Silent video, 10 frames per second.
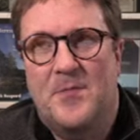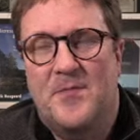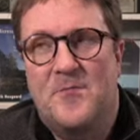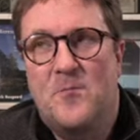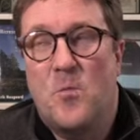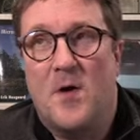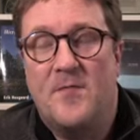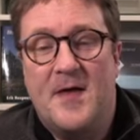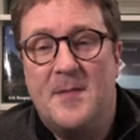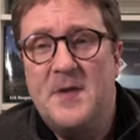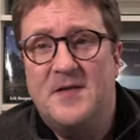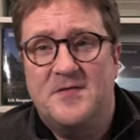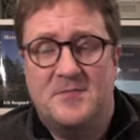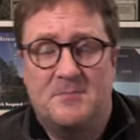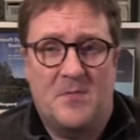What that
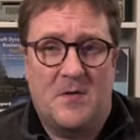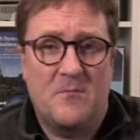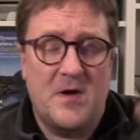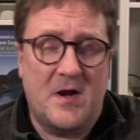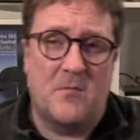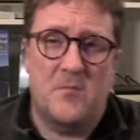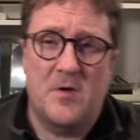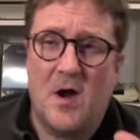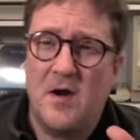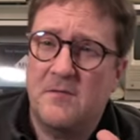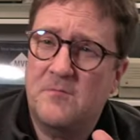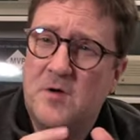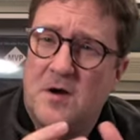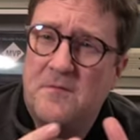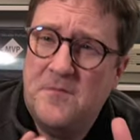means, and we got
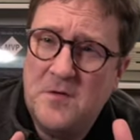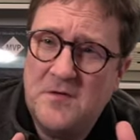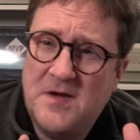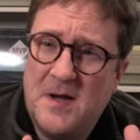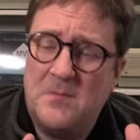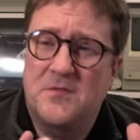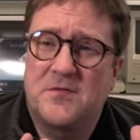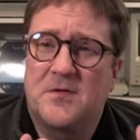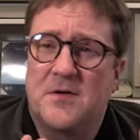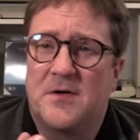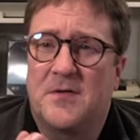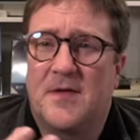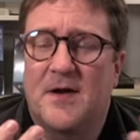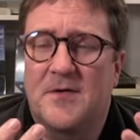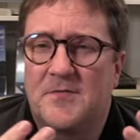a few examples
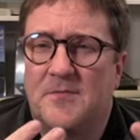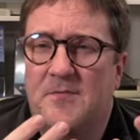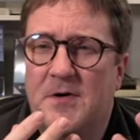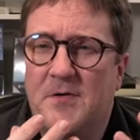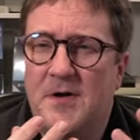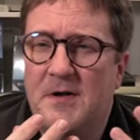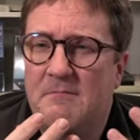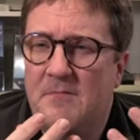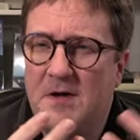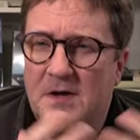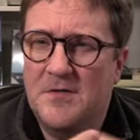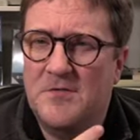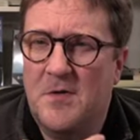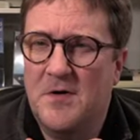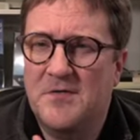that are very near
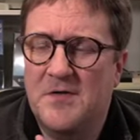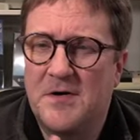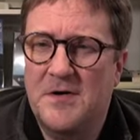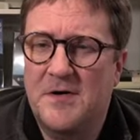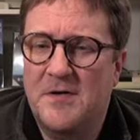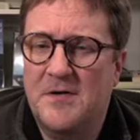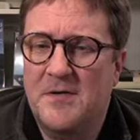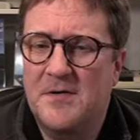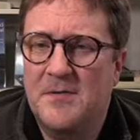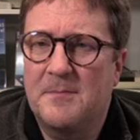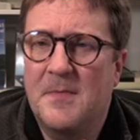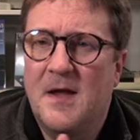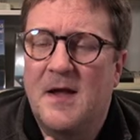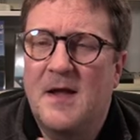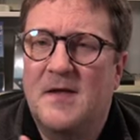to us here,
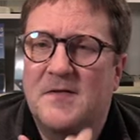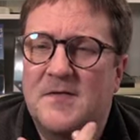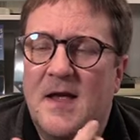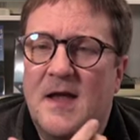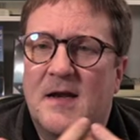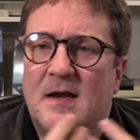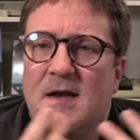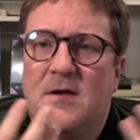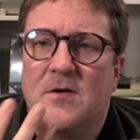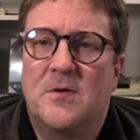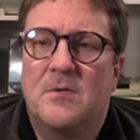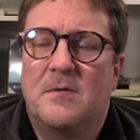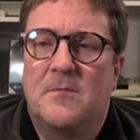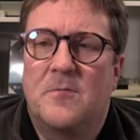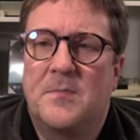is that, you know,
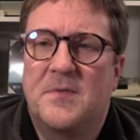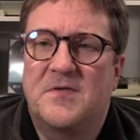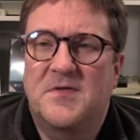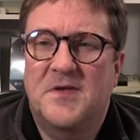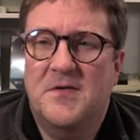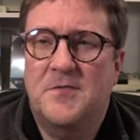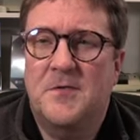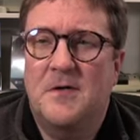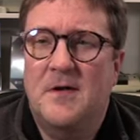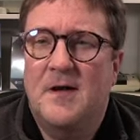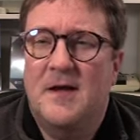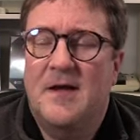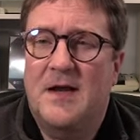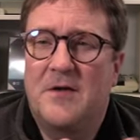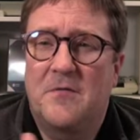with Business Central,
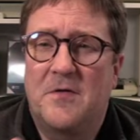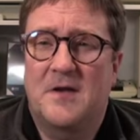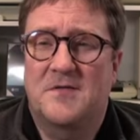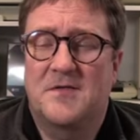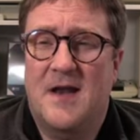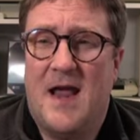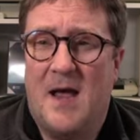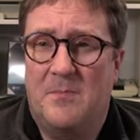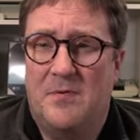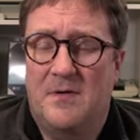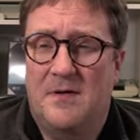everything is an app.